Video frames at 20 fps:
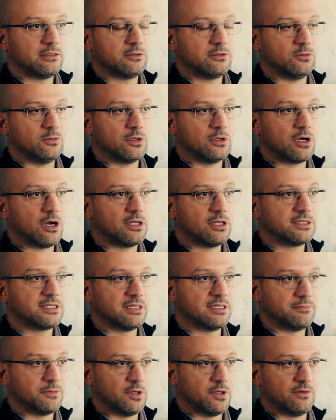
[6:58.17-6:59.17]
to the
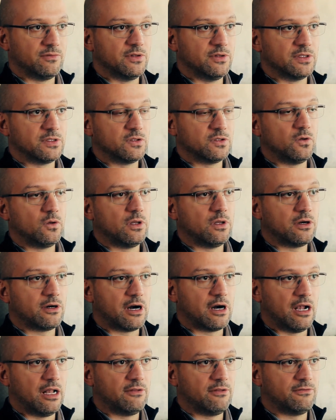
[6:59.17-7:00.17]
concept of the
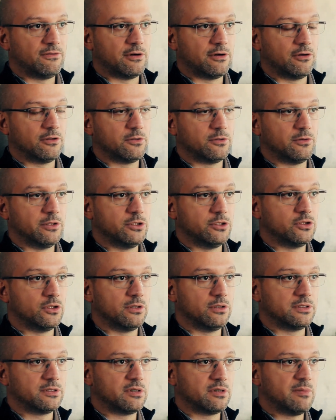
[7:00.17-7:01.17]
solar alpha rotary joint.